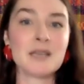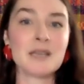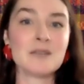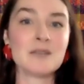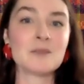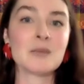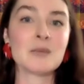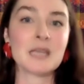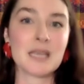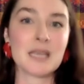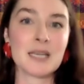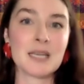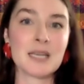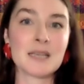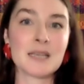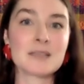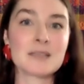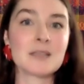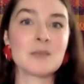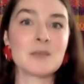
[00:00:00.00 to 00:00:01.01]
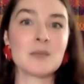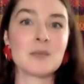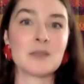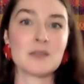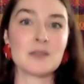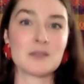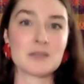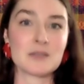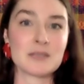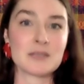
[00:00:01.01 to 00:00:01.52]
of reconnecting with
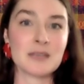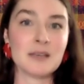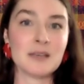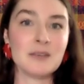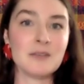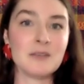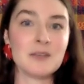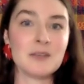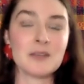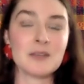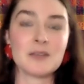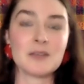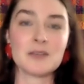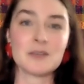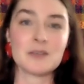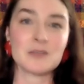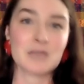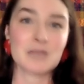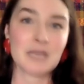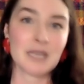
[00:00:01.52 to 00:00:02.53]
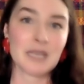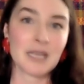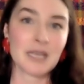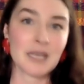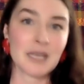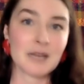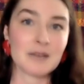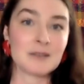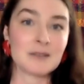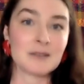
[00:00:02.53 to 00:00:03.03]
yourself and also taking
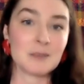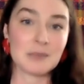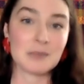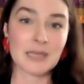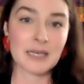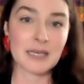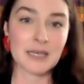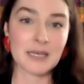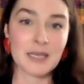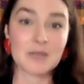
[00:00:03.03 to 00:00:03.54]
care of the planet